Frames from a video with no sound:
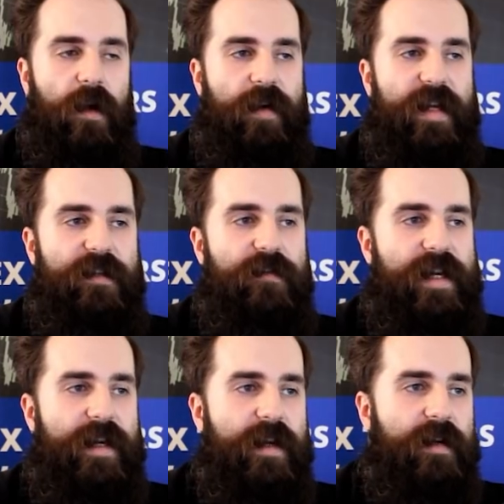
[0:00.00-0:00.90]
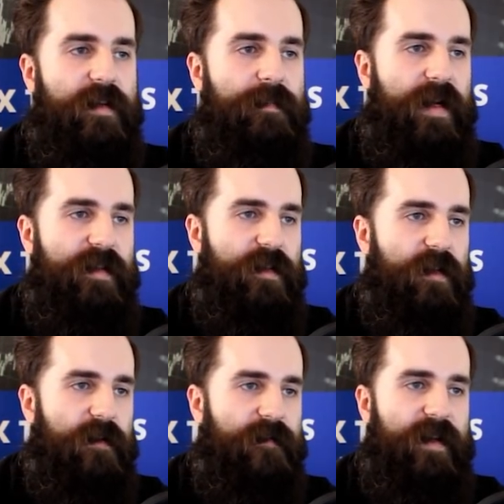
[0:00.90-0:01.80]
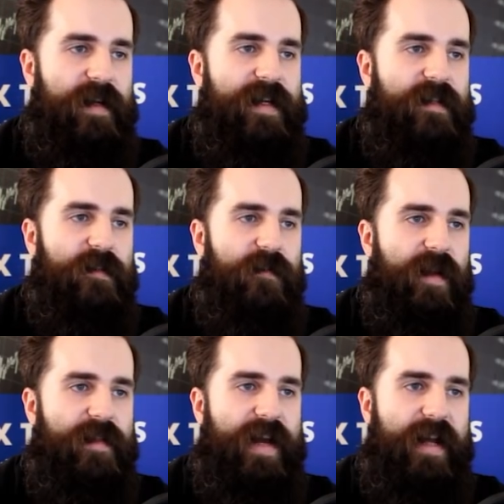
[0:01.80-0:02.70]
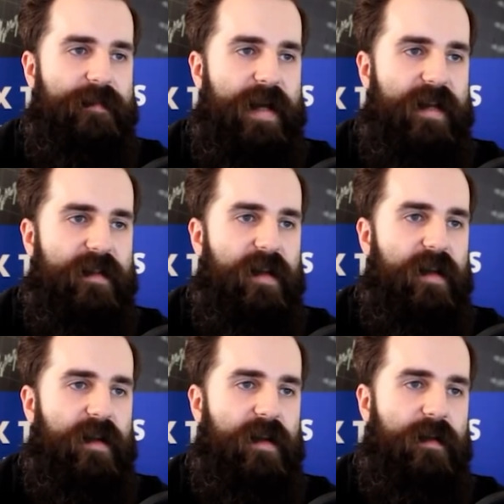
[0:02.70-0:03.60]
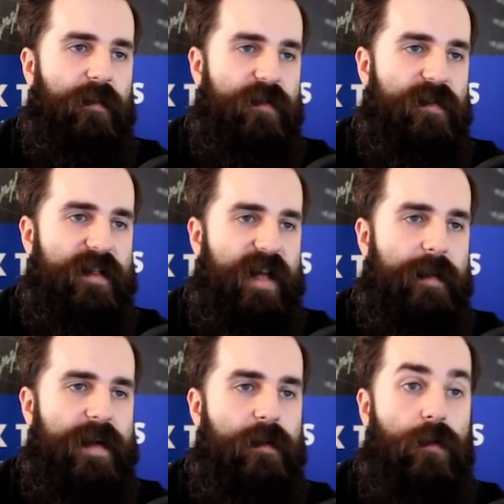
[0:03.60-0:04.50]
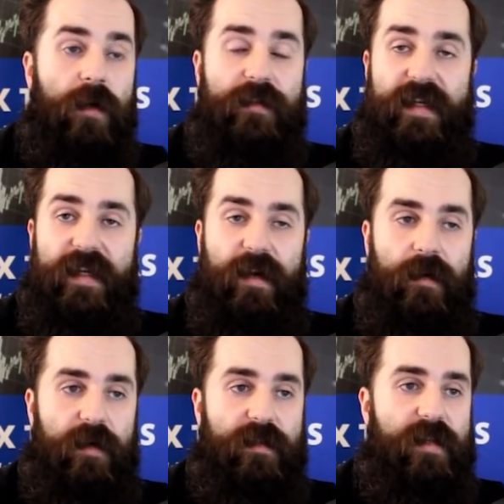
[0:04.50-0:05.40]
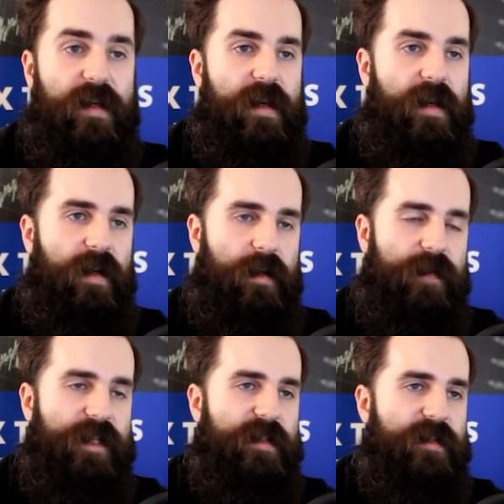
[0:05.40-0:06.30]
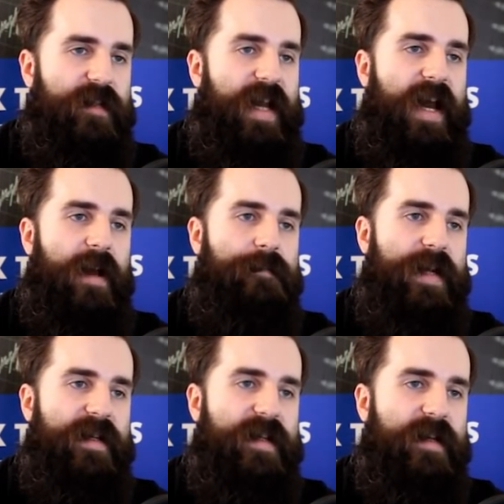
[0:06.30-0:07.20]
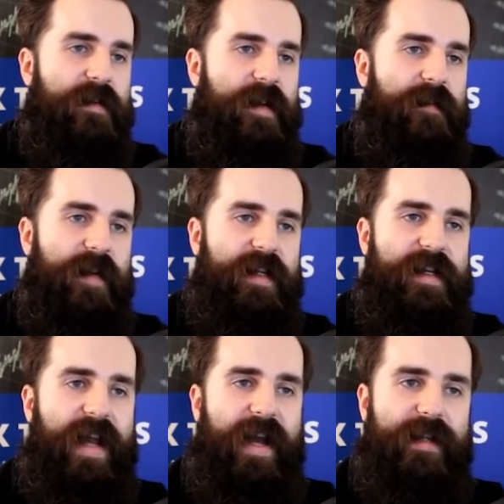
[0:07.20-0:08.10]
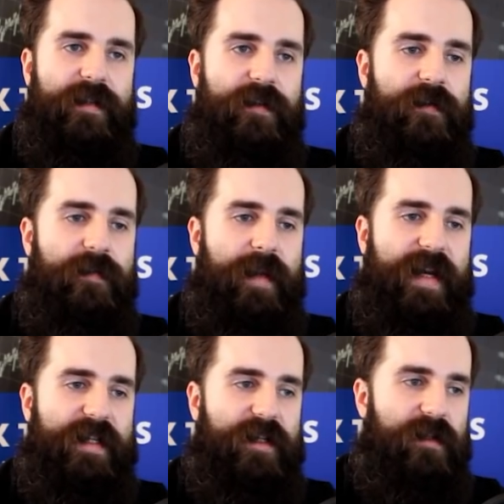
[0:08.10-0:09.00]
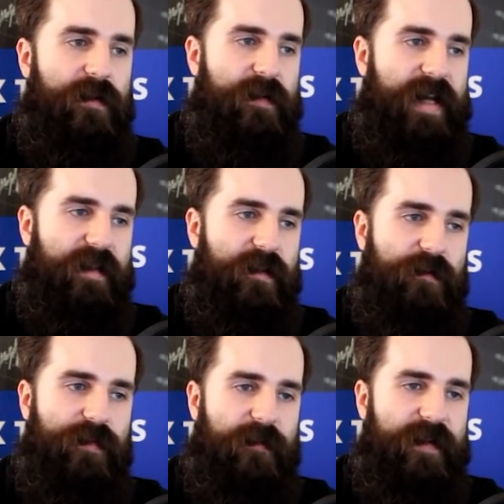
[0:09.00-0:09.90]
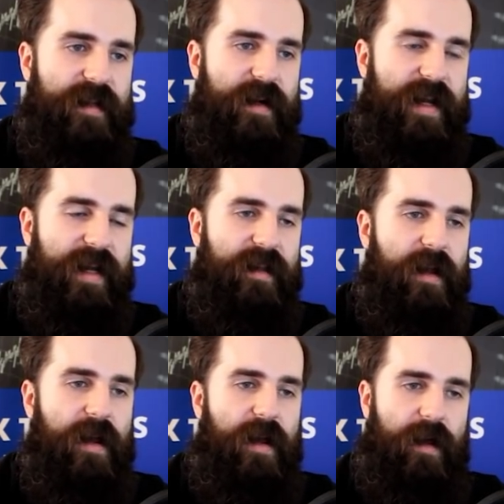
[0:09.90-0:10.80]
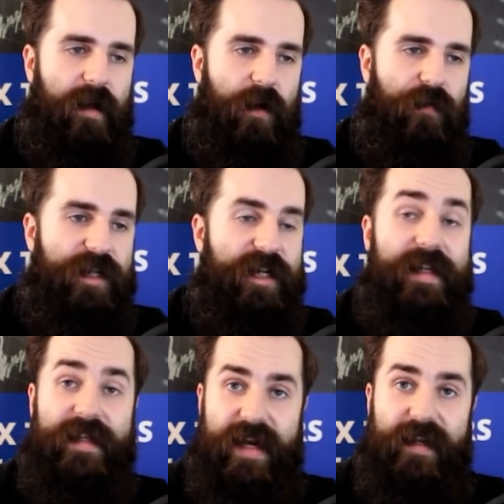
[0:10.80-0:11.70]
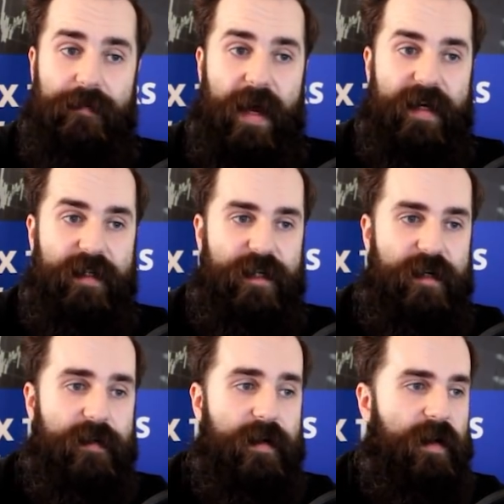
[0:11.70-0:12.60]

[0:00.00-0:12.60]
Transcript: Okay, so here the balance curve isn't really that bad. Most of the time he was in a loss, which is not a big deal if in the end you manage to get your profit target, which he did manage here.